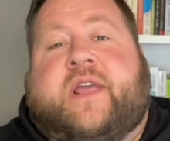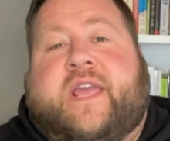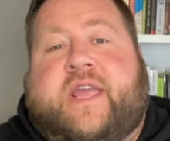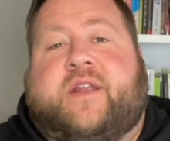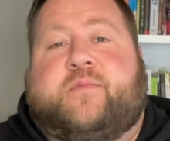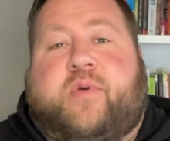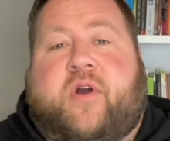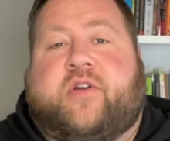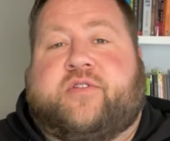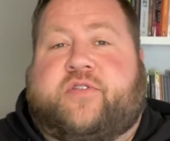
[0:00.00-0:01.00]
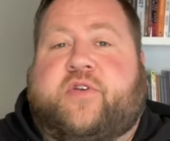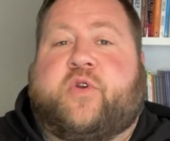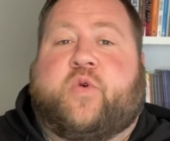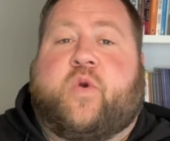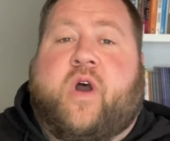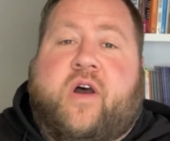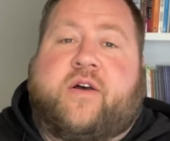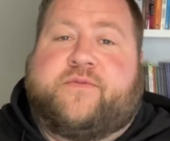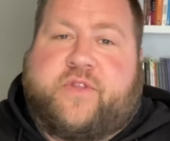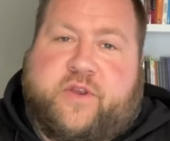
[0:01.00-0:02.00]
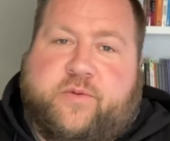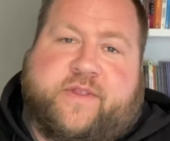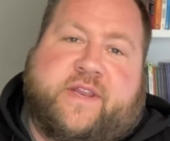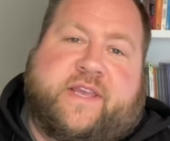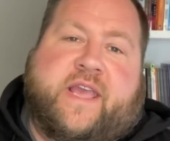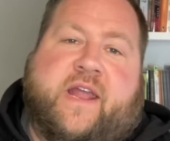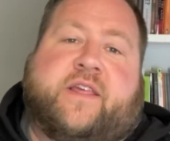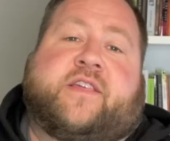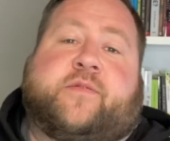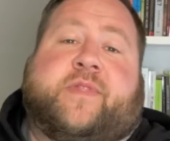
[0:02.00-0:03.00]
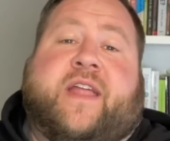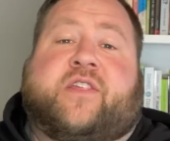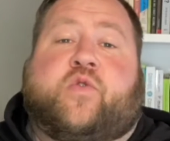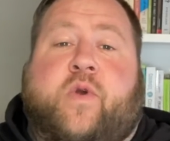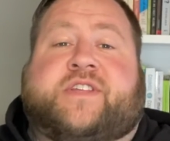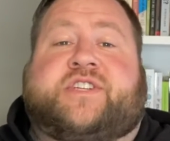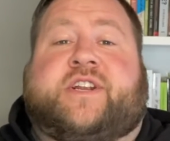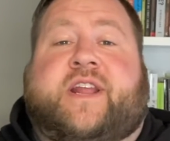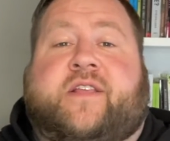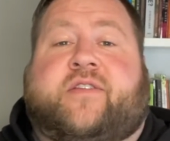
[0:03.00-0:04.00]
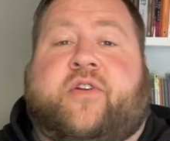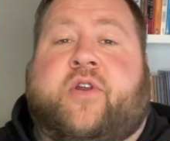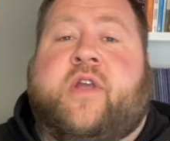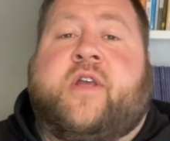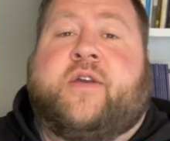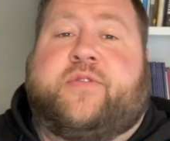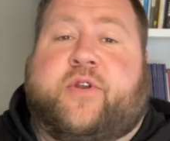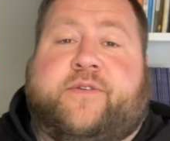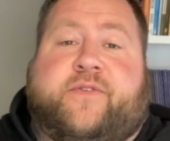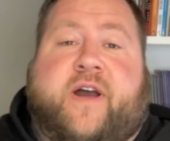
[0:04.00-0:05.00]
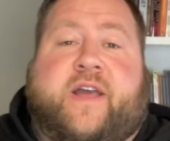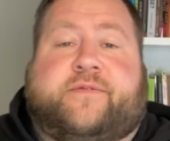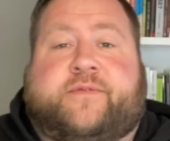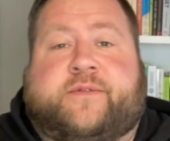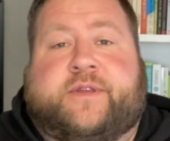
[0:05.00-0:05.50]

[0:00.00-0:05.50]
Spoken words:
in part 2 of the new City Catechism, and that is question and answer 35.